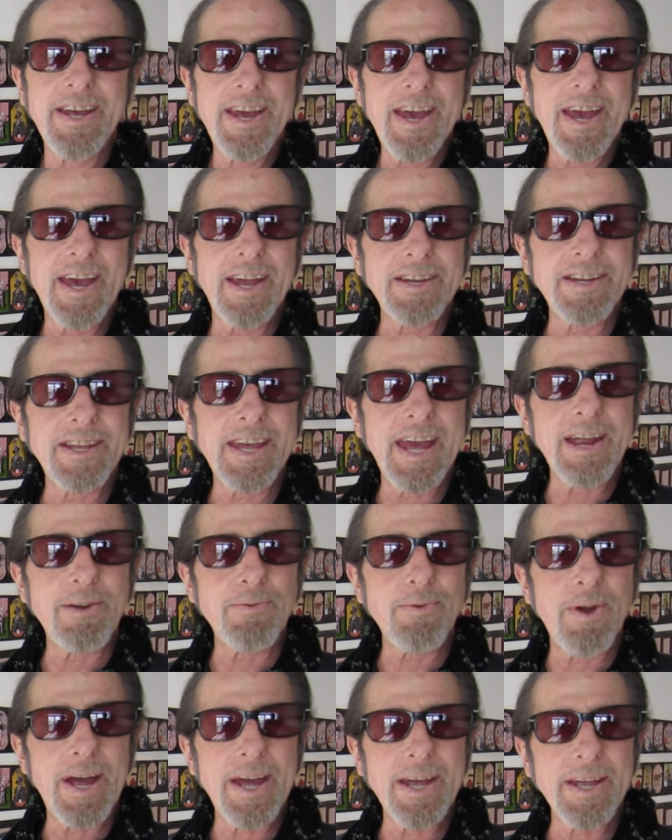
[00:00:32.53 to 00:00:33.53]
and
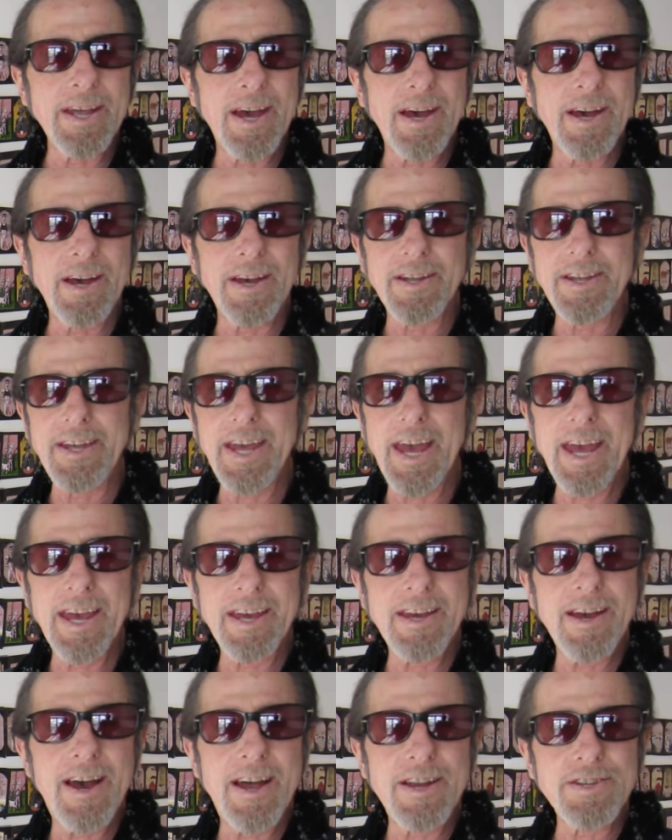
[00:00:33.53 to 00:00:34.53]
gay
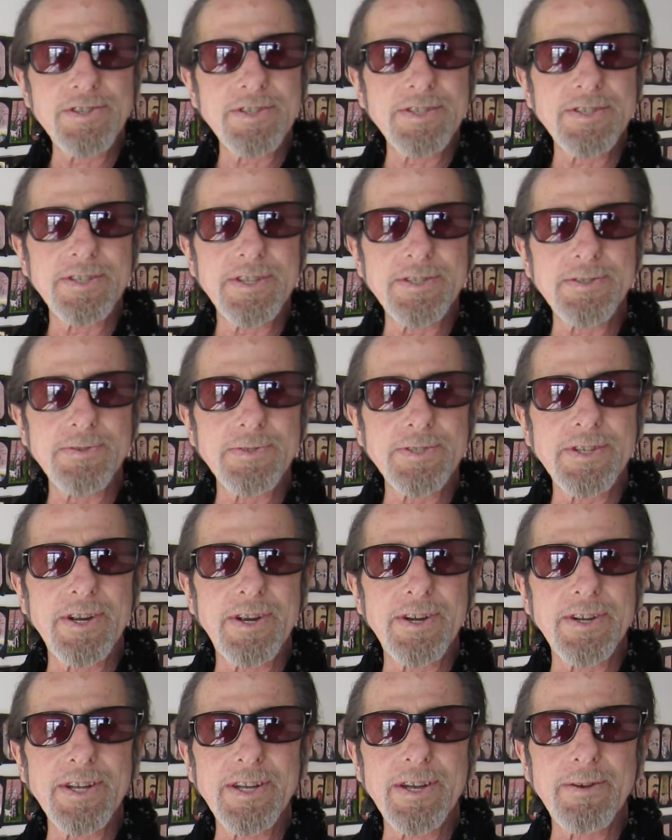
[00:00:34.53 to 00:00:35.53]
consciousness was
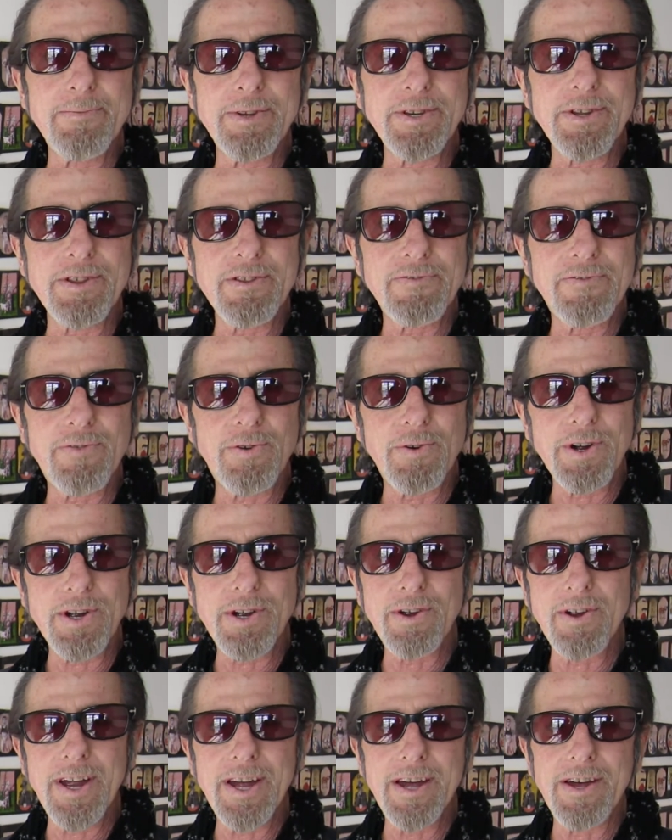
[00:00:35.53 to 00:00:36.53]
starting to come into the
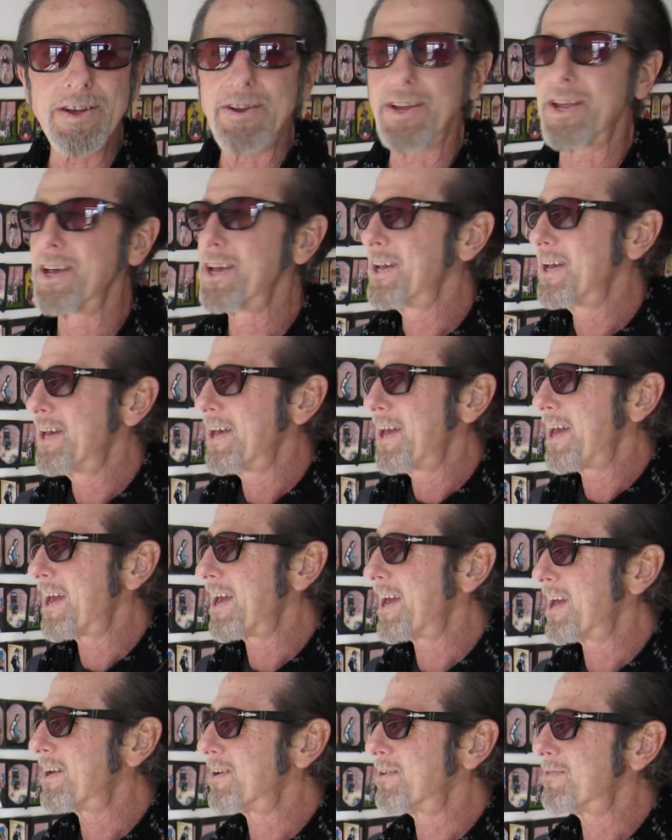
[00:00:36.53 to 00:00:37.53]
foreground,
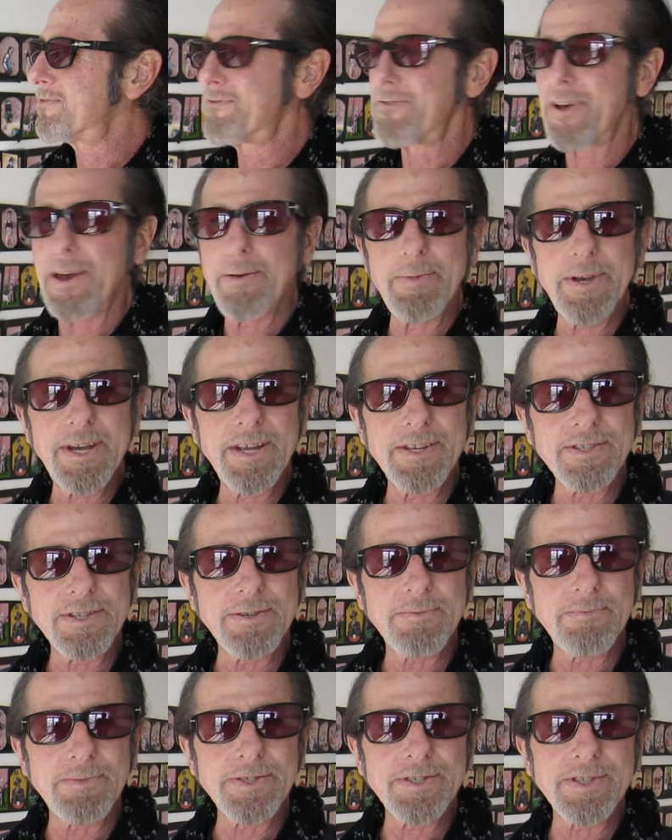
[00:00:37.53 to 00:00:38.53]
and
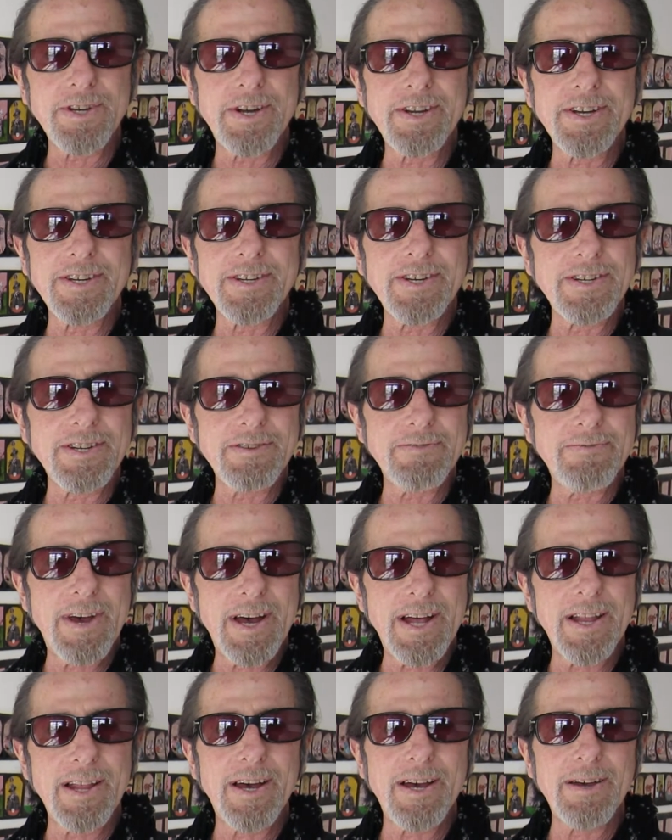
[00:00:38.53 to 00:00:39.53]
feminism was starting to
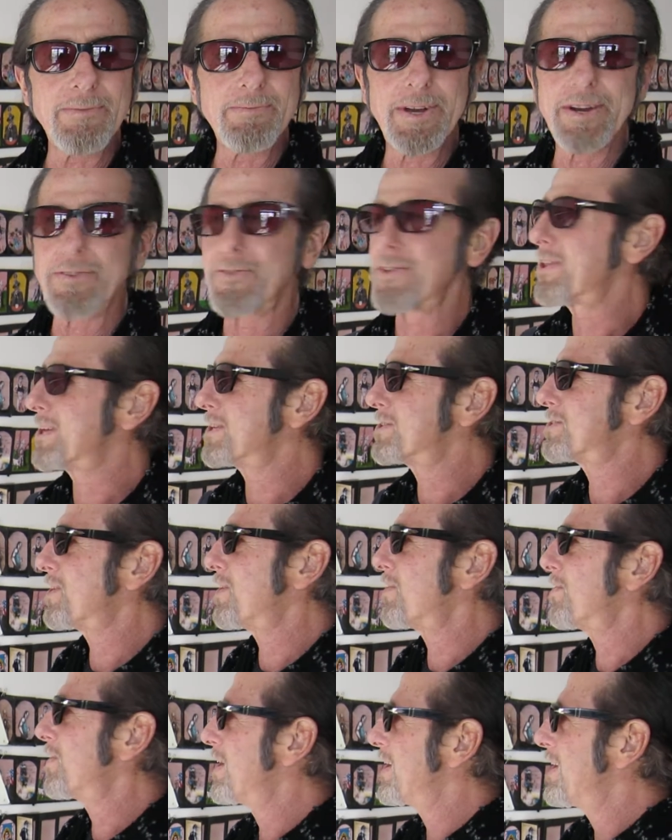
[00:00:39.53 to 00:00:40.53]
develop and everything.
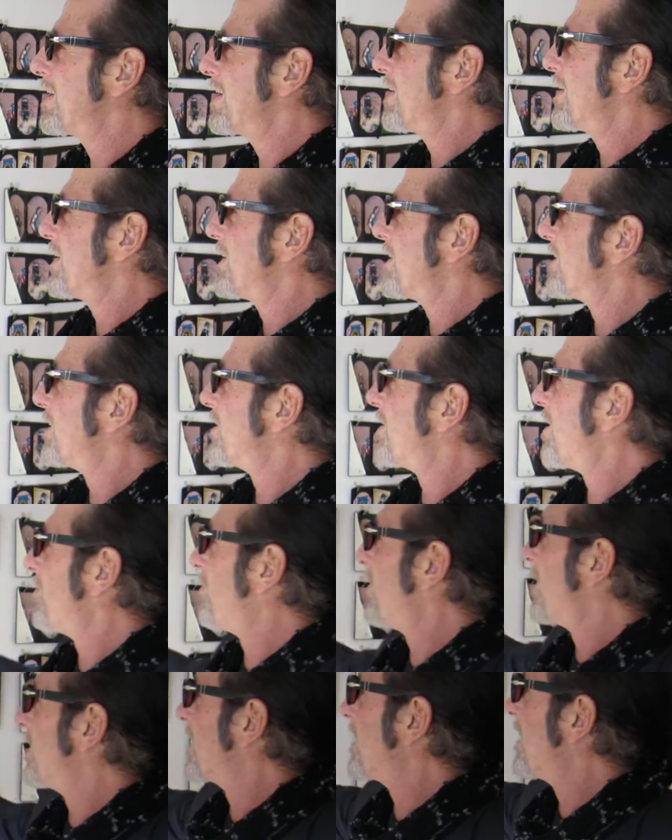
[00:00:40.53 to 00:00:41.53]
So, you know, I wanted to